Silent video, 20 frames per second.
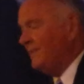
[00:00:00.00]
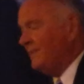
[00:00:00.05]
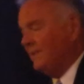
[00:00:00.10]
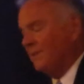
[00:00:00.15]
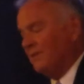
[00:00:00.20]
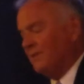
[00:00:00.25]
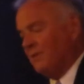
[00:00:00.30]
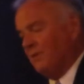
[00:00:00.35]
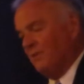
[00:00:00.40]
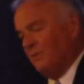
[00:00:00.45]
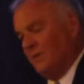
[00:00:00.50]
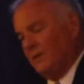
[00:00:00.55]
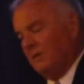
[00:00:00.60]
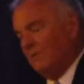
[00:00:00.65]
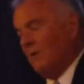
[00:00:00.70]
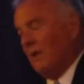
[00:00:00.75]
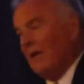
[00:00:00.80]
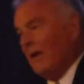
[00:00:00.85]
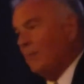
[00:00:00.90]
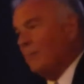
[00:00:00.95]
said, 'Sir, we
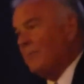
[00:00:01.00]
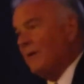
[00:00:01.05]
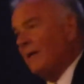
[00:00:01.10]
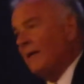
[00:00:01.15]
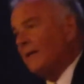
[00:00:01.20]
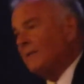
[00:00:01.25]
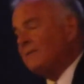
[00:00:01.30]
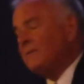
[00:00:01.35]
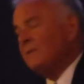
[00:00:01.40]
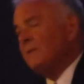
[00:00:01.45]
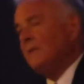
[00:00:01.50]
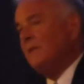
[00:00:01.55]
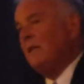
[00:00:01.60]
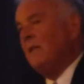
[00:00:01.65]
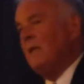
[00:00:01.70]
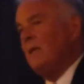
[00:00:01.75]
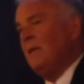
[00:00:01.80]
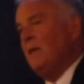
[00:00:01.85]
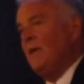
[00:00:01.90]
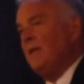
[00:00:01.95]
don't allow pets.'
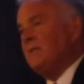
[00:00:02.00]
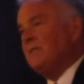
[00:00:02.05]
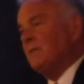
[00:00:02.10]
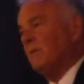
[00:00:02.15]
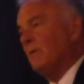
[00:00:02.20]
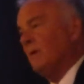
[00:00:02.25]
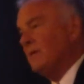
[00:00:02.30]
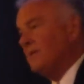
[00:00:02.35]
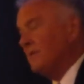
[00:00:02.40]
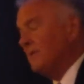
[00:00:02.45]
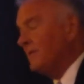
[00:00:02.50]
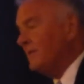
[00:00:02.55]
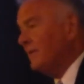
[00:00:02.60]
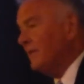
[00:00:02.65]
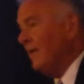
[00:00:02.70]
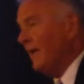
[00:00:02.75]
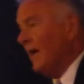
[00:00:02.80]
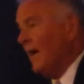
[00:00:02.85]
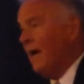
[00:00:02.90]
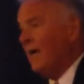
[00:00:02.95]
He said, 'Well, it's a
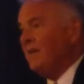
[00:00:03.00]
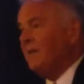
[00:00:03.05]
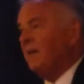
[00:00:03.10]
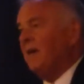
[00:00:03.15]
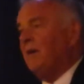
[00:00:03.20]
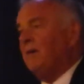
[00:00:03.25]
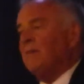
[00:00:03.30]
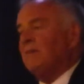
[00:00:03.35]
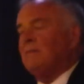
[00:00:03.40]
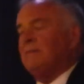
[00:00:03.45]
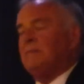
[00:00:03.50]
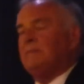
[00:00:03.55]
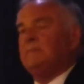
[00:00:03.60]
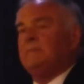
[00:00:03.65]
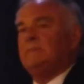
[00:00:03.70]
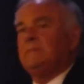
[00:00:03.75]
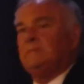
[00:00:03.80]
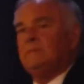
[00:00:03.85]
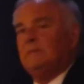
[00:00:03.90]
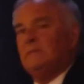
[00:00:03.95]
seeing eye dog.'
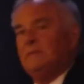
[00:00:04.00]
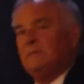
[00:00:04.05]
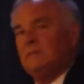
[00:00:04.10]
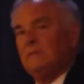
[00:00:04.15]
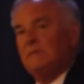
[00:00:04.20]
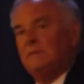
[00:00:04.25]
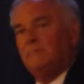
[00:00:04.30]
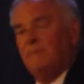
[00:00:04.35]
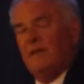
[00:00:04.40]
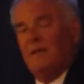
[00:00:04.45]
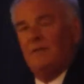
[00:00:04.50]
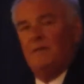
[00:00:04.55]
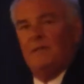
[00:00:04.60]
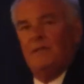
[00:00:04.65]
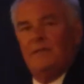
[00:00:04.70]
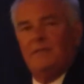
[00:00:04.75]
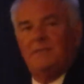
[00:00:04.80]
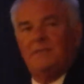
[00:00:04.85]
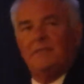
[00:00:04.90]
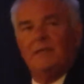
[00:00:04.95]
Maitre
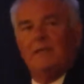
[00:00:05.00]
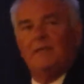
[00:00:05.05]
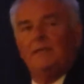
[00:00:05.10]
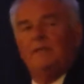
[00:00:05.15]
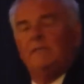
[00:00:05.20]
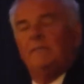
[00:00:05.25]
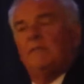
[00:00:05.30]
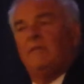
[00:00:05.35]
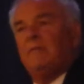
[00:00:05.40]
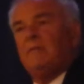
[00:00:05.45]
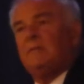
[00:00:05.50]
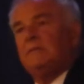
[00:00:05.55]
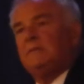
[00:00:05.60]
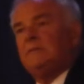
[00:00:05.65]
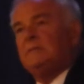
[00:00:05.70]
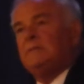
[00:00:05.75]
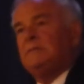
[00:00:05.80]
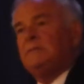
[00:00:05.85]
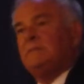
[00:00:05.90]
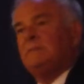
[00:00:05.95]
D' said,
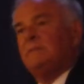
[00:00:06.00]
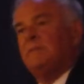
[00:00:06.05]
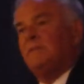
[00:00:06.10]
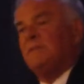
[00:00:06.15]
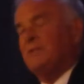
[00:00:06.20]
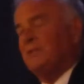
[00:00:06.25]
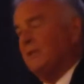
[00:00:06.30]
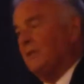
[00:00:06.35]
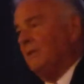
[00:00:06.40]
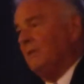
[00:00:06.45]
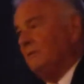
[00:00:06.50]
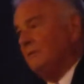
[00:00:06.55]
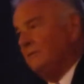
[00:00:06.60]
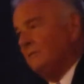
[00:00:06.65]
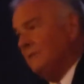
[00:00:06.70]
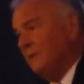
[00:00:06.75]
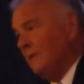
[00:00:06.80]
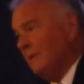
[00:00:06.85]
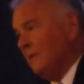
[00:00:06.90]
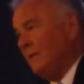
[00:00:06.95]
'Sir,
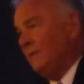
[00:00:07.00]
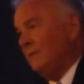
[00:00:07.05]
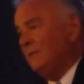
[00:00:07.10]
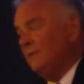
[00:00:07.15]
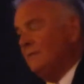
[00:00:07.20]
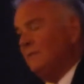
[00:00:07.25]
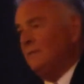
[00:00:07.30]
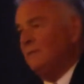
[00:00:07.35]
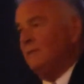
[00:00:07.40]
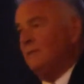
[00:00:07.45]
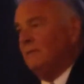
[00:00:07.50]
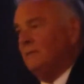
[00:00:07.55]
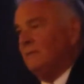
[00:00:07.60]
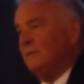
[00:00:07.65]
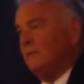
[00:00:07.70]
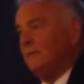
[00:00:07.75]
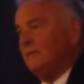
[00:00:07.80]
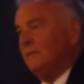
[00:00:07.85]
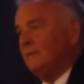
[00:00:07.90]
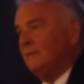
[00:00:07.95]
really?
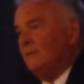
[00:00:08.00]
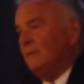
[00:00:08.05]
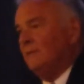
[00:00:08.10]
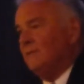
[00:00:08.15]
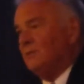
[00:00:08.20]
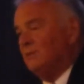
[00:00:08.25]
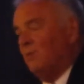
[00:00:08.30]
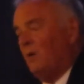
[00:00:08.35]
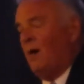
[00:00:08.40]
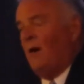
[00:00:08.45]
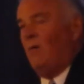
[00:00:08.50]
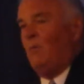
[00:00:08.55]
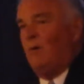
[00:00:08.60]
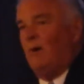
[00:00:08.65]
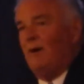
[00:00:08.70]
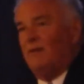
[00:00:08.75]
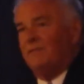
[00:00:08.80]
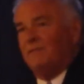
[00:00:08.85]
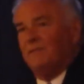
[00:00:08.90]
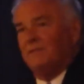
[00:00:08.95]
A
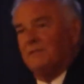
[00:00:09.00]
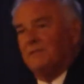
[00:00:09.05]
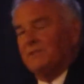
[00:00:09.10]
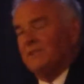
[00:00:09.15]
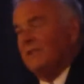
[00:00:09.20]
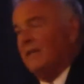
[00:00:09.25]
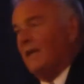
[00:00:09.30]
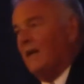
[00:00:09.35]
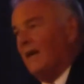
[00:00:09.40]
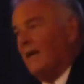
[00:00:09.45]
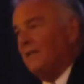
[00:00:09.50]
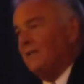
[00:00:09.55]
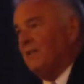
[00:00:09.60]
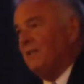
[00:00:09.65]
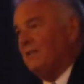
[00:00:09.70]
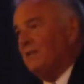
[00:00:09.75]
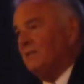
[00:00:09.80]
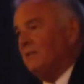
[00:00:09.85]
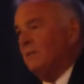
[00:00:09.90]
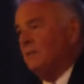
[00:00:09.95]
Chihuahua for a seeing eye
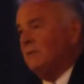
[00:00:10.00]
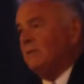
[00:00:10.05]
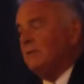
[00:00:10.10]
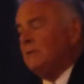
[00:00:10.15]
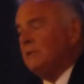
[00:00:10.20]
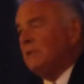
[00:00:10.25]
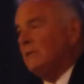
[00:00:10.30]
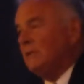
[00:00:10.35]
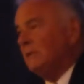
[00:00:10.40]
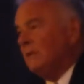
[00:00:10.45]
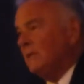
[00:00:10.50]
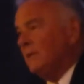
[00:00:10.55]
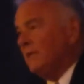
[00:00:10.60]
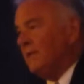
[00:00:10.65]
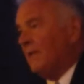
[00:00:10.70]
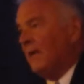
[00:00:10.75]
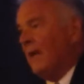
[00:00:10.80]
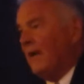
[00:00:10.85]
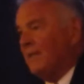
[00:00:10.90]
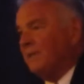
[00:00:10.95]
dog?' And
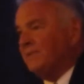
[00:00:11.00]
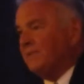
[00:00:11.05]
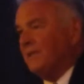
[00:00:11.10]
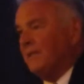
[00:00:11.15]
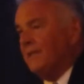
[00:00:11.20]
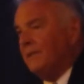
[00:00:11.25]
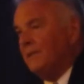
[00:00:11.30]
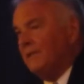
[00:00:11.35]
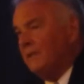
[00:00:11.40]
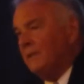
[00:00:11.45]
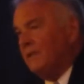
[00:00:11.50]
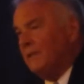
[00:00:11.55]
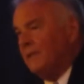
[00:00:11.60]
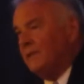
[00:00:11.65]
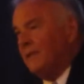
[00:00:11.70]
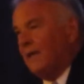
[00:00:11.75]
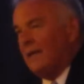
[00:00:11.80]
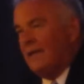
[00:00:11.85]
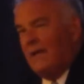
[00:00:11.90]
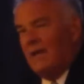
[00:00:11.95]
the guy said,
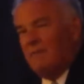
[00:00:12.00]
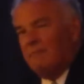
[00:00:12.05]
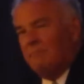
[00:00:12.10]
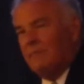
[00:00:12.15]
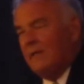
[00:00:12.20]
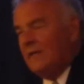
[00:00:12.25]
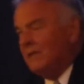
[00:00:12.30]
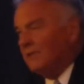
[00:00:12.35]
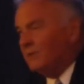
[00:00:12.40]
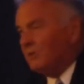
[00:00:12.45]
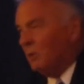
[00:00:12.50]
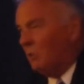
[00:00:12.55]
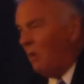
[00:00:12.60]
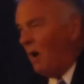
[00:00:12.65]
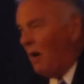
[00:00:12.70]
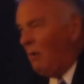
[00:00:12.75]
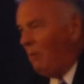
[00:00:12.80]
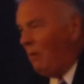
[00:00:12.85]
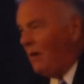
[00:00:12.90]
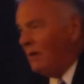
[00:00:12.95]
'They gave me a
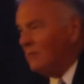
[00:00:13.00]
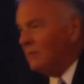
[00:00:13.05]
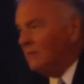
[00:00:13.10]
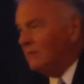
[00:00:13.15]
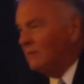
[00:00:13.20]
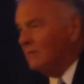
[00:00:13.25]
Chihuahua?'"